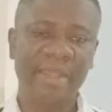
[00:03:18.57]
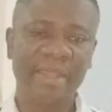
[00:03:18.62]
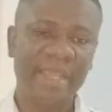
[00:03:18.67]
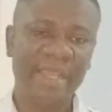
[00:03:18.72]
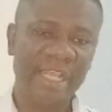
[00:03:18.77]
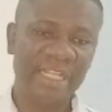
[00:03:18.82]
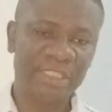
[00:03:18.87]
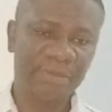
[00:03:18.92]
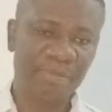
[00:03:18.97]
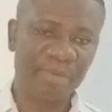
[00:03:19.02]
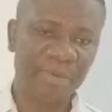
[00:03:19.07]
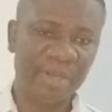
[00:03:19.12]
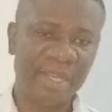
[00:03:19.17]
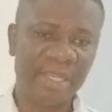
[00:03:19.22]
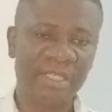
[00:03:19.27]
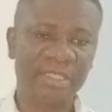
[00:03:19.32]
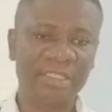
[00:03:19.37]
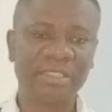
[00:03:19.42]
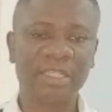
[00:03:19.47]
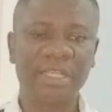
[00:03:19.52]

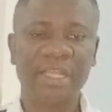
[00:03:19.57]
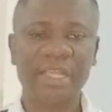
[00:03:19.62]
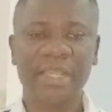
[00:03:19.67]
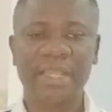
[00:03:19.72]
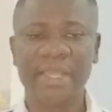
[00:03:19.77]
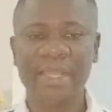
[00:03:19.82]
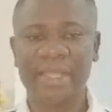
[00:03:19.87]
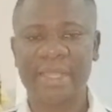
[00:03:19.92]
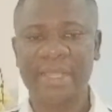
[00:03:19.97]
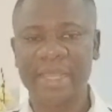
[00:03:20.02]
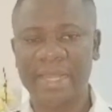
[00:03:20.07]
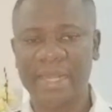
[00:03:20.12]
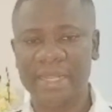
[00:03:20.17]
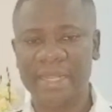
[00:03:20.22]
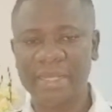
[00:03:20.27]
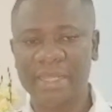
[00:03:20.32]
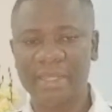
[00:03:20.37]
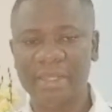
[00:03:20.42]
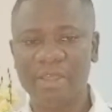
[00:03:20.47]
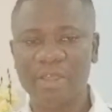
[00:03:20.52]
experience in
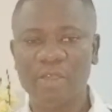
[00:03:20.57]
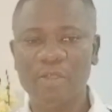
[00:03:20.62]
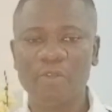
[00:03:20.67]
Canada.